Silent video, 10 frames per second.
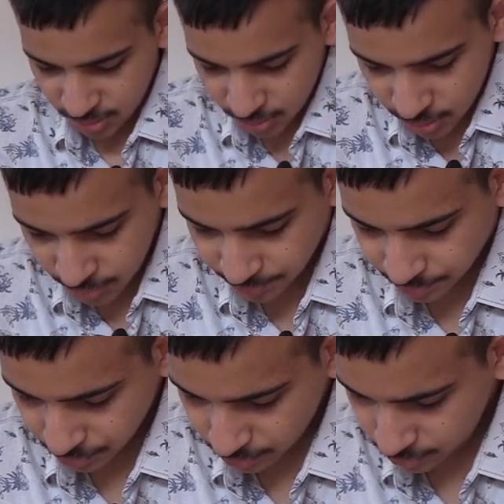So
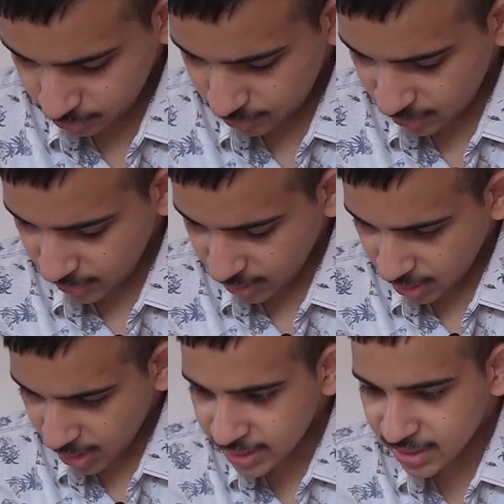
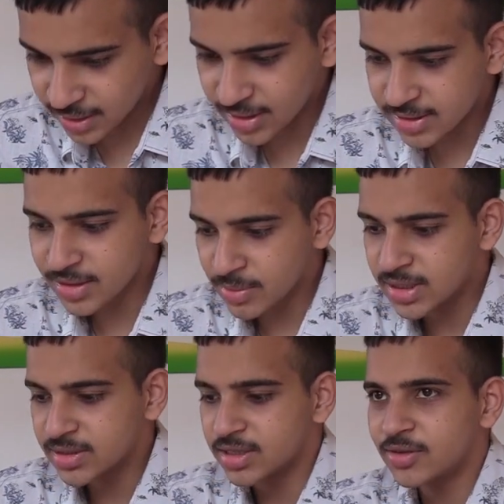I think this is a
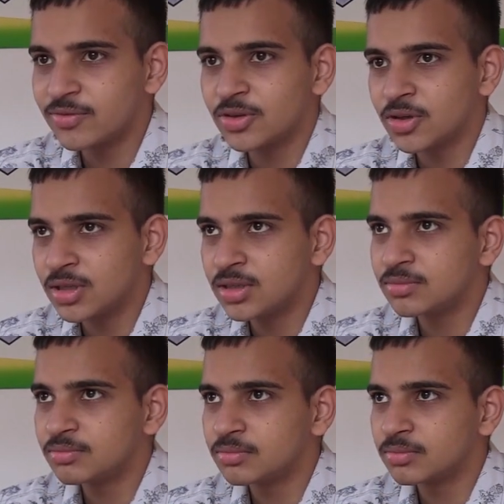must read for all